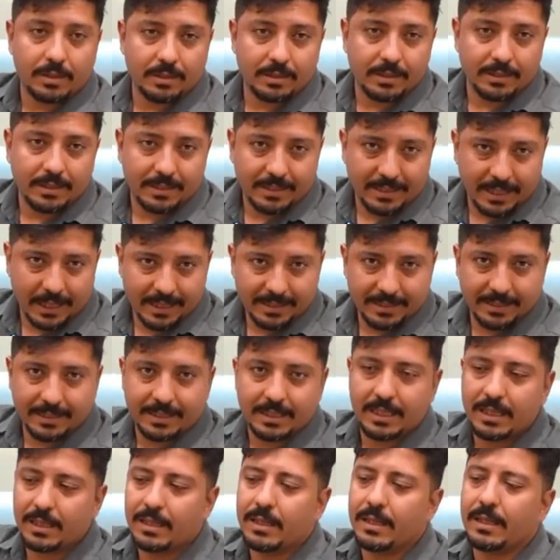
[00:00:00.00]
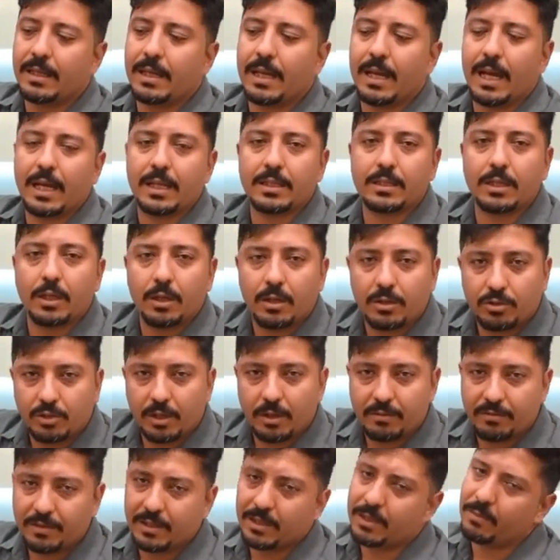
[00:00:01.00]
senses it and turns
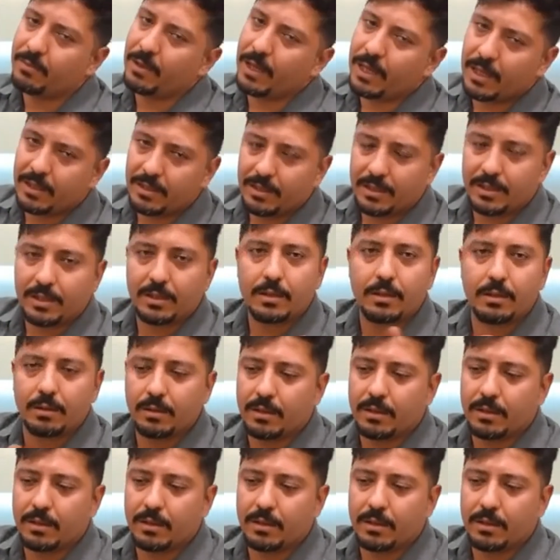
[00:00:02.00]
off the device.